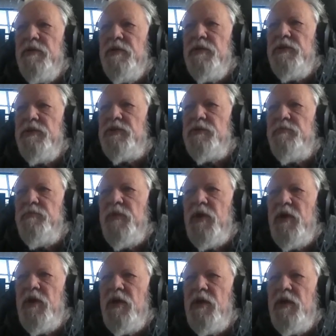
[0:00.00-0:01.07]
Some
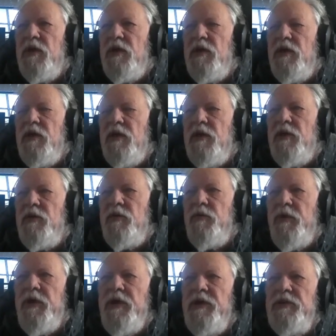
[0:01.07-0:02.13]

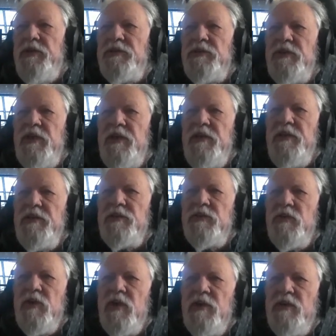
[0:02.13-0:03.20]
LUAs, and these are
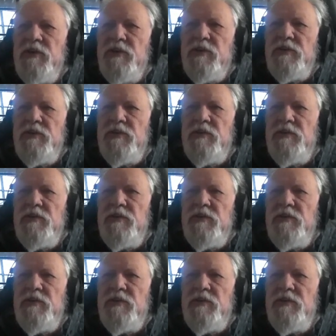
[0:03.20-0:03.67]
all just